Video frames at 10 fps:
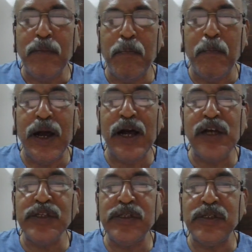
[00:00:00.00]

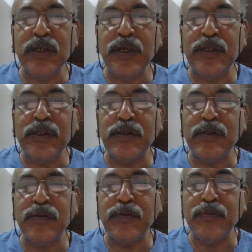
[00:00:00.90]
Mass in
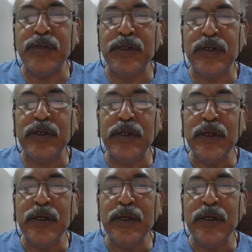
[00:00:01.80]
Britain,